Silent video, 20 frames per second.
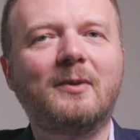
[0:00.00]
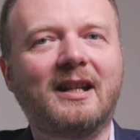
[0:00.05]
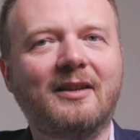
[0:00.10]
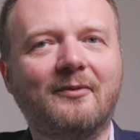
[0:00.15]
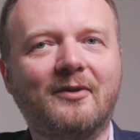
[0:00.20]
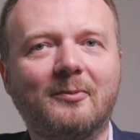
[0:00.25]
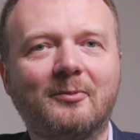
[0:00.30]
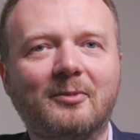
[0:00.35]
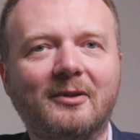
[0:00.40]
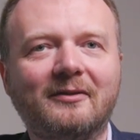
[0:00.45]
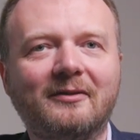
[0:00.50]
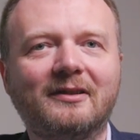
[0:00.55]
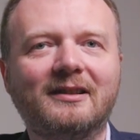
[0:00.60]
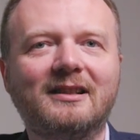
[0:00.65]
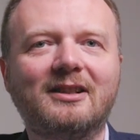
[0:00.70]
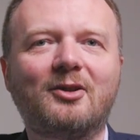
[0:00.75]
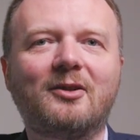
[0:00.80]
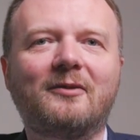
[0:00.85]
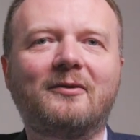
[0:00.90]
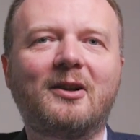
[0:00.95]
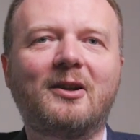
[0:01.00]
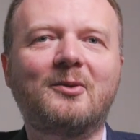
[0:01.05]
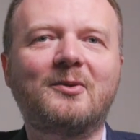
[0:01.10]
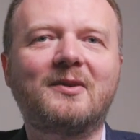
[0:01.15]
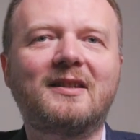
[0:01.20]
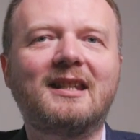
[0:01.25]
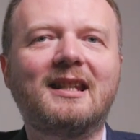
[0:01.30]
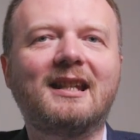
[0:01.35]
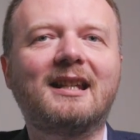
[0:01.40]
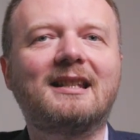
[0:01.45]
have the privilege of
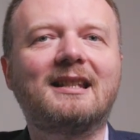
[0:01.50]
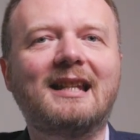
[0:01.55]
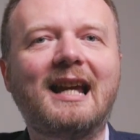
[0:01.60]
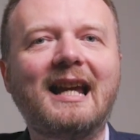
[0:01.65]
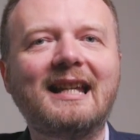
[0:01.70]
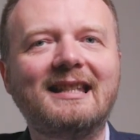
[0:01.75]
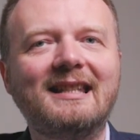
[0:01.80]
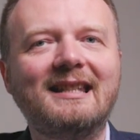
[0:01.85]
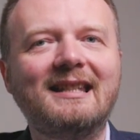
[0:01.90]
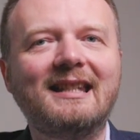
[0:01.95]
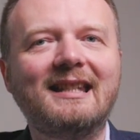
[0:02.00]
hosting a titan